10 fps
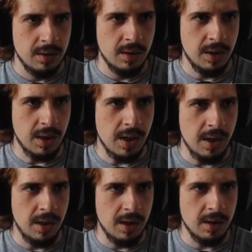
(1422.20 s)
Can
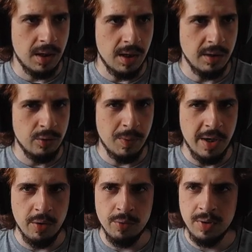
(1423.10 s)
I uh, can I do my
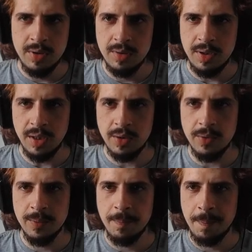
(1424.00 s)
own? Thank
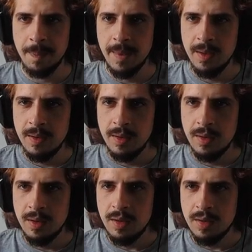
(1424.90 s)
you.
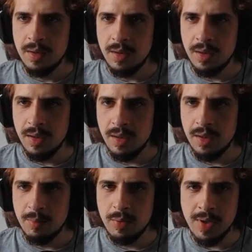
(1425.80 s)

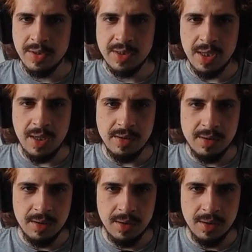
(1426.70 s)
Uh, brush size.